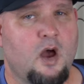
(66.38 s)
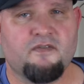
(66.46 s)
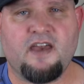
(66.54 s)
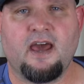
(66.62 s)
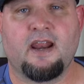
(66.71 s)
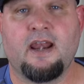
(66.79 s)

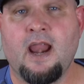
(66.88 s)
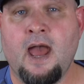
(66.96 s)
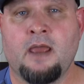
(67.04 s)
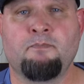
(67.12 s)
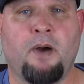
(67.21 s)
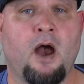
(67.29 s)
I've got a
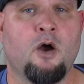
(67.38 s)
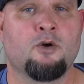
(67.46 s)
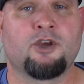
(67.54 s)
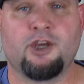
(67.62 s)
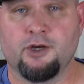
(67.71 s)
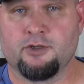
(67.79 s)

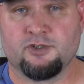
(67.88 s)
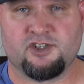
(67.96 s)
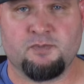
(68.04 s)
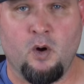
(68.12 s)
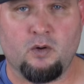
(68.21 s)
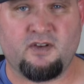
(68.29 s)
9-pound cured and
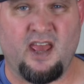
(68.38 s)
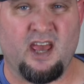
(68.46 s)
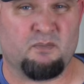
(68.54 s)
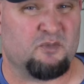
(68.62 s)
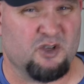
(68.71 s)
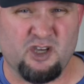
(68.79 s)
smoked
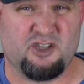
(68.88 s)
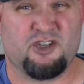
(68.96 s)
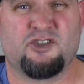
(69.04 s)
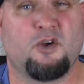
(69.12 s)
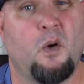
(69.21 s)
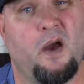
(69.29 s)
ham. You could
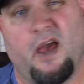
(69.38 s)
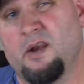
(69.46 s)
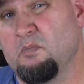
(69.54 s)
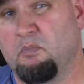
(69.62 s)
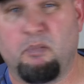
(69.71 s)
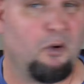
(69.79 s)
just go ahead
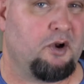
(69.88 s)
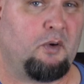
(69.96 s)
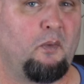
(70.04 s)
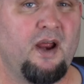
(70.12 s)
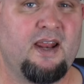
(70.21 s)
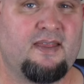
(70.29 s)
and put it
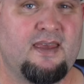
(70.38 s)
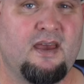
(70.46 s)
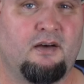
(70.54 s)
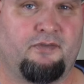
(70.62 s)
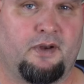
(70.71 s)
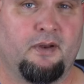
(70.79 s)
right in the
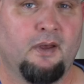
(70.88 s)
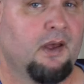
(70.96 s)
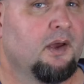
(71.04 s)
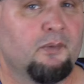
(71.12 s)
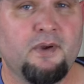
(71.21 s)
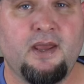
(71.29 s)
oven,
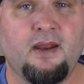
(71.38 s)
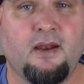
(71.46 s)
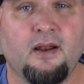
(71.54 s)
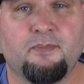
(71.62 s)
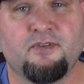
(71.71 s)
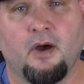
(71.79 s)
reheat
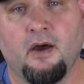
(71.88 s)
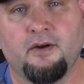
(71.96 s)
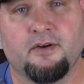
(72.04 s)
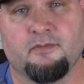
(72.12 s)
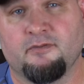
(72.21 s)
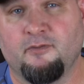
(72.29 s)
it up to
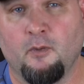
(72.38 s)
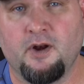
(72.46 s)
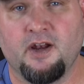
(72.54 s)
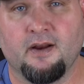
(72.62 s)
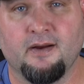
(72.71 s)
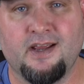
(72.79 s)

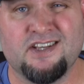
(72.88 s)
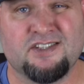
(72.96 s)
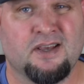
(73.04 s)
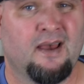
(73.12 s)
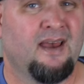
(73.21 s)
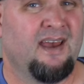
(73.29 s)
140
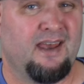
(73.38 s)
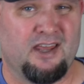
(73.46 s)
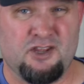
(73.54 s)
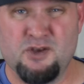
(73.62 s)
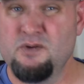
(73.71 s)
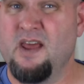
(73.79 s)
degrees,
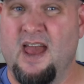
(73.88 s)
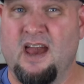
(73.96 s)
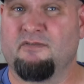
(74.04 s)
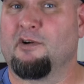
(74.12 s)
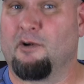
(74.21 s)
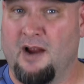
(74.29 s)
and you'd
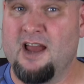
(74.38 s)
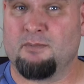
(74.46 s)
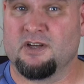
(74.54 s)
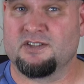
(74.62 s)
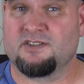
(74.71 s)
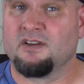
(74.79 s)
have
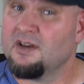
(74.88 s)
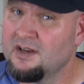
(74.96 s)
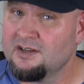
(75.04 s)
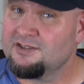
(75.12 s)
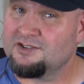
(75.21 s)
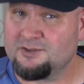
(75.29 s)
Grandma's
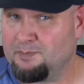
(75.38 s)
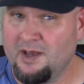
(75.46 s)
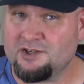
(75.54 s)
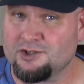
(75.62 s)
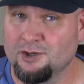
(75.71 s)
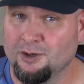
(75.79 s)

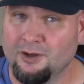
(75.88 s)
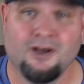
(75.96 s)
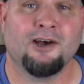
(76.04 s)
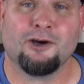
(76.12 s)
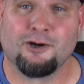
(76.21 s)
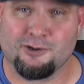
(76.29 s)
special
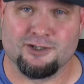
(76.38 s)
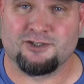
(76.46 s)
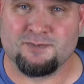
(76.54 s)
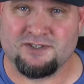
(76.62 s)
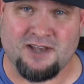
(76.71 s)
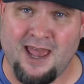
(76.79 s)

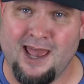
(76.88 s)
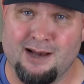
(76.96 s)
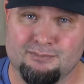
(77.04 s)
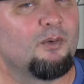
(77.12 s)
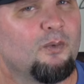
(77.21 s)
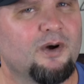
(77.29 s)
Christmas
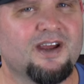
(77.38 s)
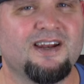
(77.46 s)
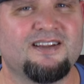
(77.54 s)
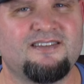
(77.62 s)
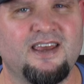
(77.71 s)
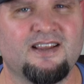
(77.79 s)
ham. But we're
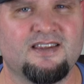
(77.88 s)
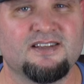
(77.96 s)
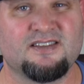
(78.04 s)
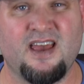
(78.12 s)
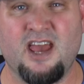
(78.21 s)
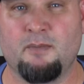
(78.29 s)
gonna take
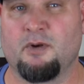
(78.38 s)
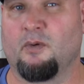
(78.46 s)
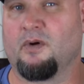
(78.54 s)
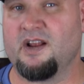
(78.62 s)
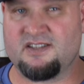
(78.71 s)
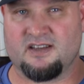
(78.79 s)
this ham and
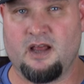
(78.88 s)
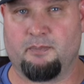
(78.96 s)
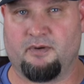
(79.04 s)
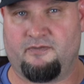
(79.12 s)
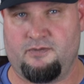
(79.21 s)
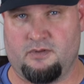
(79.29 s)
raise it
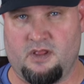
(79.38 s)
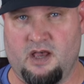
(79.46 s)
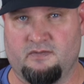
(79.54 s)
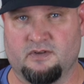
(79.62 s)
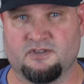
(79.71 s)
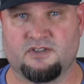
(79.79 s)
up a few
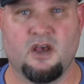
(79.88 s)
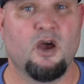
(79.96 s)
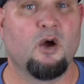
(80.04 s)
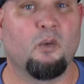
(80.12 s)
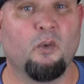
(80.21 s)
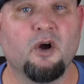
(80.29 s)
levels.
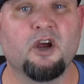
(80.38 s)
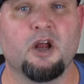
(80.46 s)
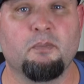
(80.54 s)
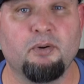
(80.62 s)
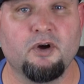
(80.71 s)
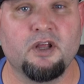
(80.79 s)
We're
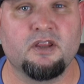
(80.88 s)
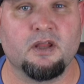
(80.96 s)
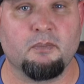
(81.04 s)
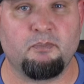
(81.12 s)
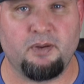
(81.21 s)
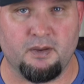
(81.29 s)
gonna put it in
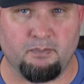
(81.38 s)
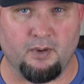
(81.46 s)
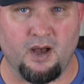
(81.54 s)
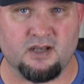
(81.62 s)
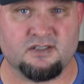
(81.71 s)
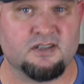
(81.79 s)
the Pit
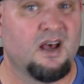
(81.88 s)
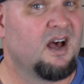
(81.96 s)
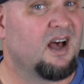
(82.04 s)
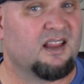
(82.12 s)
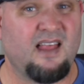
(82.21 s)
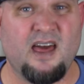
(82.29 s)
Boss.
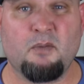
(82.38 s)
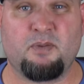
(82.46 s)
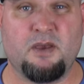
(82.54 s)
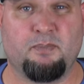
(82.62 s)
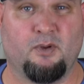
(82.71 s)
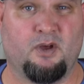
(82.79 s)
A lot of
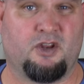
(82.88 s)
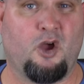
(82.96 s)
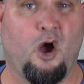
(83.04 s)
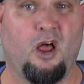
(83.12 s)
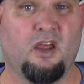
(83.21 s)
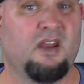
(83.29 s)
people would
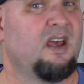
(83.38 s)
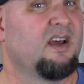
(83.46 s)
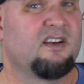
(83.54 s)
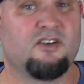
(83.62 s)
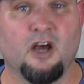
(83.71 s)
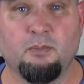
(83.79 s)
call it
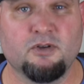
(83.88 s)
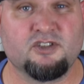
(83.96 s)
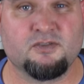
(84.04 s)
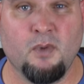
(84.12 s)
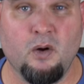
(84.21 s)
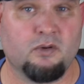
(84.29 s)
double
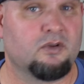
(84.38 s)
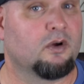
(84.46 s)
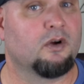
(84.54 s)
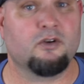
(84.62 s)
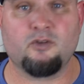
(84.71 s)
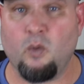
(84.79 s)
smoked
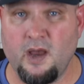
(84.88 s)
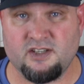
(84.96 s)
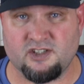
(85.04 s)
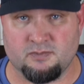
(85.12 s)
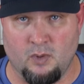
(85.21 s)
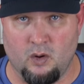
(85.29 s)
or
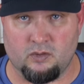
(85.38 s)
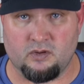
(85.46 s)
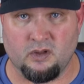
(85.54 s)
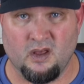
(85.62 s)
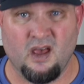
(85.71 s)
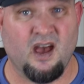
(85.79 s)
twice
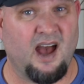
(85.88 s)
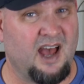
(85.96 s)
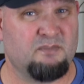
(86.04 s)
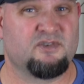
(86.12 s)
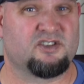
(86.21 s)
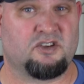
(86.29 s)
smoked.
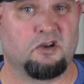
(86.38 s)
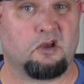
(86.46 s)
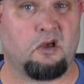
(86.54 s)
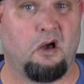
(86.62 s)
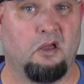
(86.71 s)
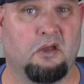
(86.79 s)
I'm just gonna
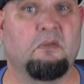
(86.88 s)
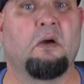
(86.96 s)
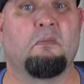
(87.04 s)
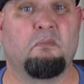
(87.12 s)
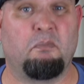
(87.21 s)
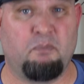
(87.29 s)
call it
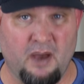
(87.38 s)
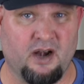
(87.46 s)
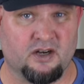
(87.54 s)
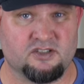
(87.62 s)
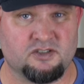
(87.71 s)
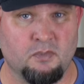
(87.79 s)

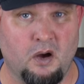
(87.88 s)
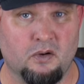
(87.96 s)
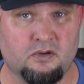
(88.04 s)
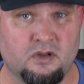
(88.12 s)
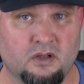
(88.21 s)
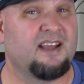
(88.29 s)
better
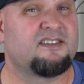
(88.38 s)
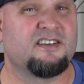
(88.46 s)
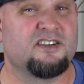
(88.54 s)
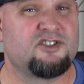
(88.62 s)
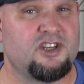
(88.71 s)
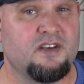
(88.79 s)
smoked. And
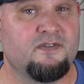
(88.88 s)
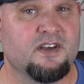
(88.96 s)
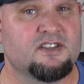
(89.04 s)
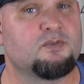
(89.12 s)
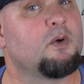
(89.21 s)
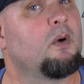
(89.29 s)
to achieve
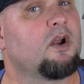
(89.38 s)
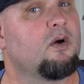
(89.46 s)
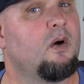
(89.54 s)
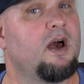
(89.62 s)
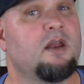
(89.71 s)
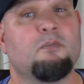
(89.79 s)
this, we wanna
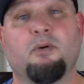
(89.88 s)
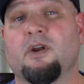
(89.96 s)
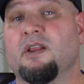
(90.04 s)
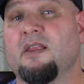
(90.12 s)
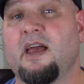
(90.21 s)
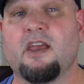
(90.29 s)
go ahead and put
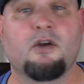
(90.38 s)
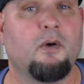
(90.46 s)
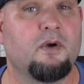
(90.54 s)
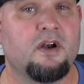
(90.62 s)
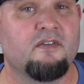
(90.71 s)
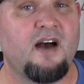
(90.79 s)
a light
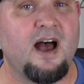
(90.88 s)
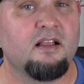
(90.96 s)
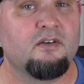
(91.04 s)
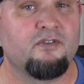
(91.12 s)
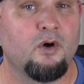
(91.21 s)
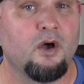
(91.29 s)
coating of
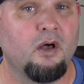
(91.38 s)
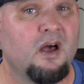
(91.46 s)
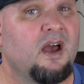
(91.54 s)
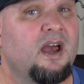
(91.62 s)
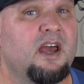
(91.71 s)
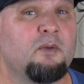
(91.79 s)
olive oil,
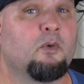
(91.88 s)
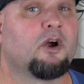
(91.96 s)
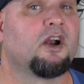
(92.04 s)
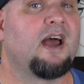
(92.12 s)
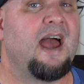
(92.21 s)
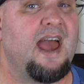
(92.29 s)
and we're
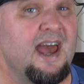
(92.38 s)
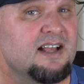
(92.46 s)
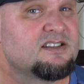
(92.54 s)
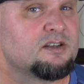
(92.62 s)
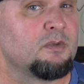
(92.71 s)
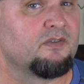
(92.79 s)
gonna
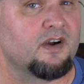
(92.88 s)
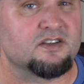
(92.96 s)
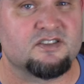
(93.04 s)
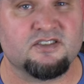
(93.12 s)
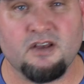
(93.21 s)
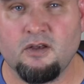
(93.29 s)
add some of our
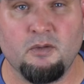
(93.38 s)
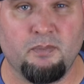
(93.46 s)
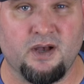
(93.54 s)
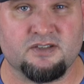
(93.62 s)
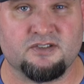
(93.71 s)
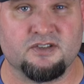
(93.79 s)

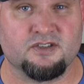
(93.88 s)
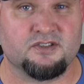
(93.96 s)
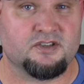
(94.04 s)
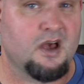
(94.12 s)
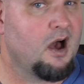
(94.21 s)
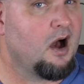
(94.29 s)

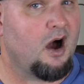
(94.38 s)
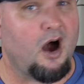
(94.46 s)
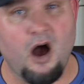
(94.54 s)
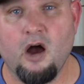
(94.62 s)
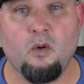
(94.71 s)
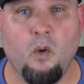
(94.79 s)
SuckleBusters
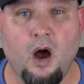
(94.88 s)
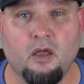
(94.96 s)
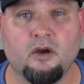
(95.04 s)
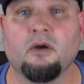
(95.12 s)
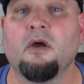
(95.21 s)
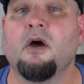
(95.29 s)
Hog
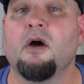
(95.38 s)
Waller